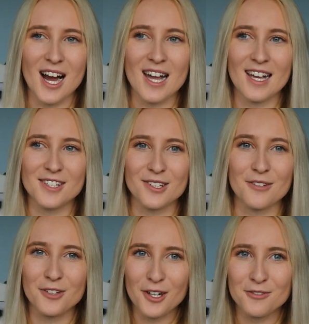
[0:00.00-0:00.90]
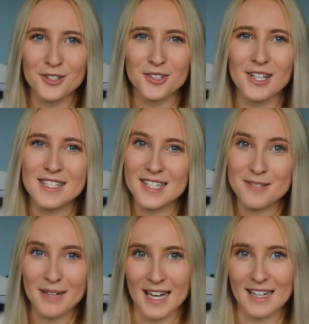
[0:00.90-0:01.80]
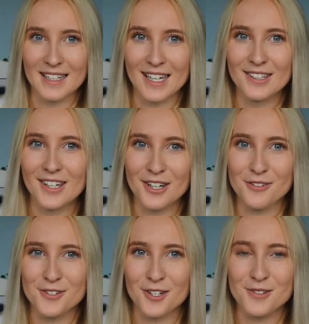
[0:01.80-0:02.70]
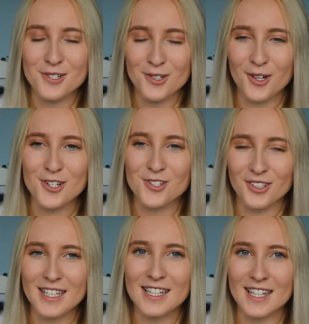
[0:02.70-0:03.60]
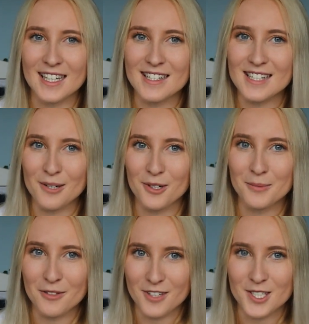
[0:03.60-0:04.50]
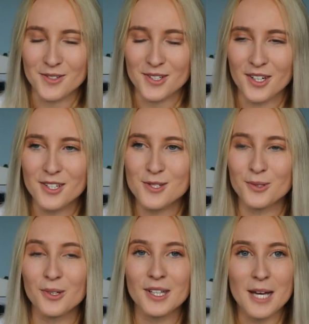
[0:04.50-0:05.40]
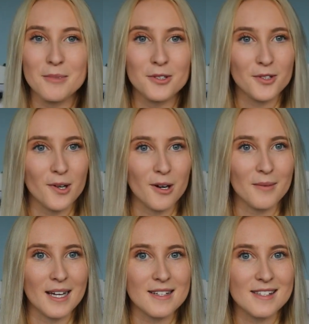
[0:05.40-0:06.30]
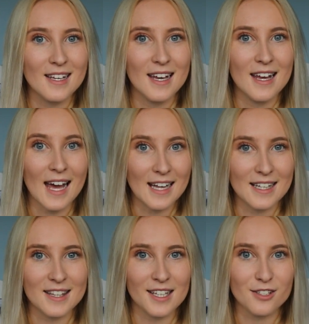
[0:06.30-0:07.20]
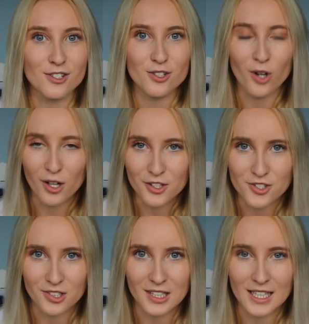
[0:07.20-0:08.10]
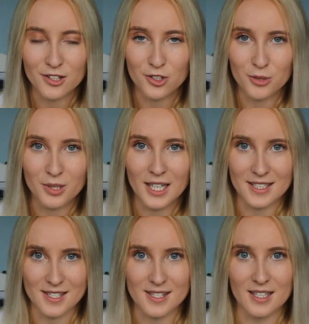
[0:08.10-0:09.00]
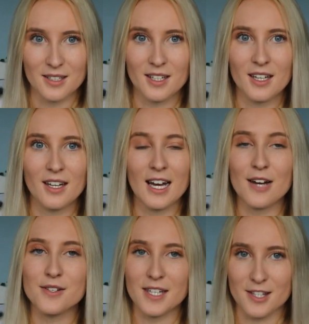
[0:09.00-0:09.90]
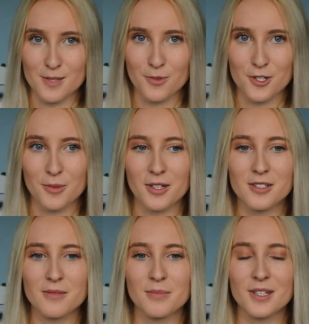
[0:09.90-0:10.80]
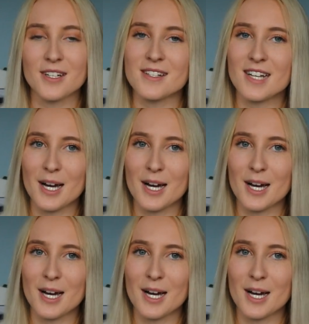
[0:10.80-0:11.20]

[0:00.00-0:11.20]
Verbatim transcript: I so I've got a few ideas in my head now of sort of Scottish related things that I want to make videos on, so let me know in the comments anything Scotland related that you would like to see outside the sports world, because